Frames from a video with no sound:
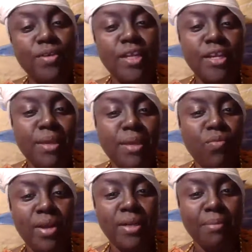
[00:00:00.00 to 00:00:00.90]
need to be
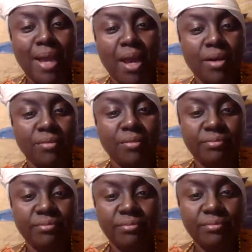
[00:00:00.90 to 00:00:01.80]
worried about.
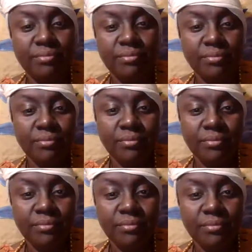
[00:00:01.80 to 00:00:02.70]

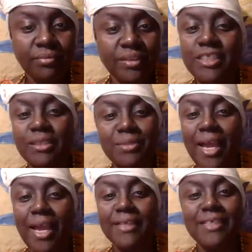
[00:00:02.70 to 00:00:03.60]
There's some
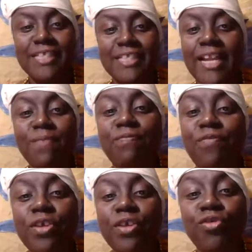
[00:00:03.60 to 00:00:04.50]
things that's not even for
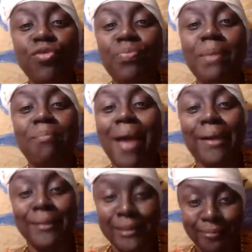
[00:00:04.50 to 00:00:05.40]
you to be battling.